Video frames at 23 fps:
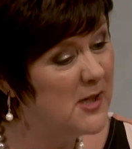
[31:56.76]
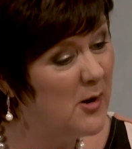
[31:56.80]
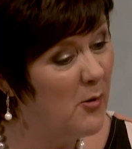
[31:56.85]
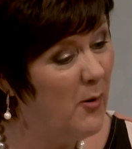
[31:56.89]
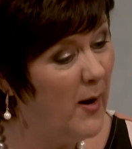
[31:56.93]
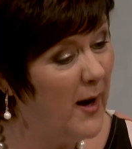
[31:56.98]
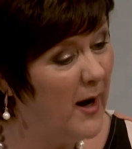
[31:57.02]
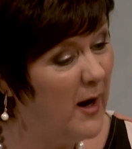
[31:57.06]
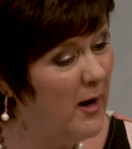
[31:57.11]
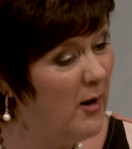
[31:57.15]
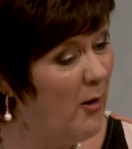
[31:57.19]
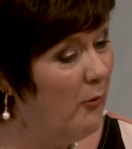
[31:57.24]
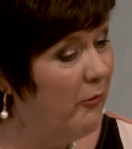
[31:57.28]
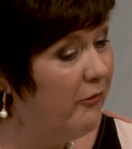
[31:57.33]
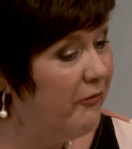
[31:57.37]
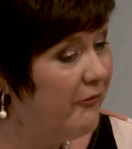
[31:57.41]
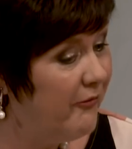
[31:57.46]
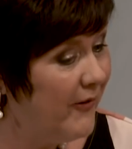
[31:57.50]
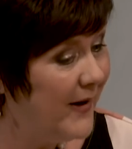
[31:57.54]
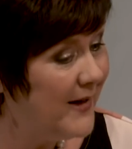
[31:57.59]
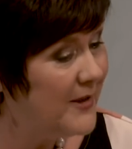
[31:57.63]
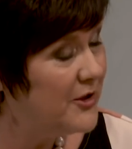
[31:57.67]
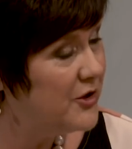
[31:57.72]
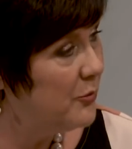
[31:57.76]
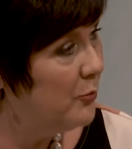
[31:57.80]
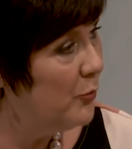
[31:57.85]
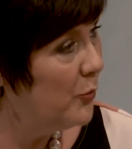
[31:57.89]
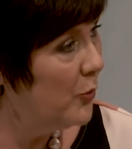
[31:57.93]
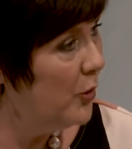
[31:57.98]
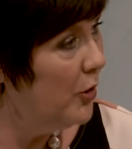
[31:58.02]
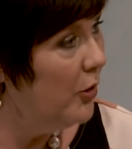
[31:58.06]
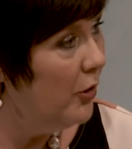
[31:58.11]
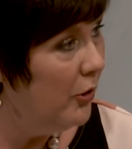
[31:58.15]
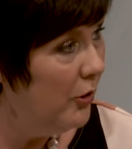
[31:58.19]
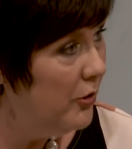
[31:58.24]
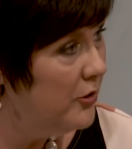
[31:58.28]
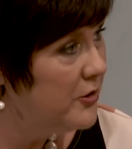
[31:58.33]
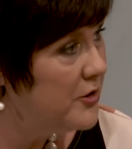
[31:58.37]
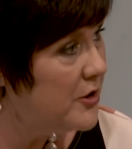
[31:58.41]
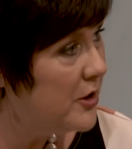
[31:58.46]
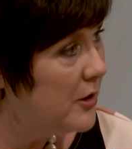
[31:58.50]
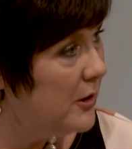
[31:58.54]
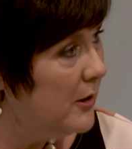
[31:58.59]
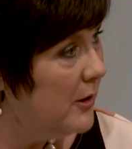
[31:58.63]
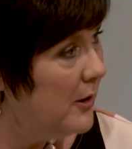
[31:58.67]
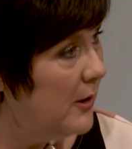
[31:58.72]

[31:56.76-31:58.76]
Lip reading: it's quite an old-fashioned word.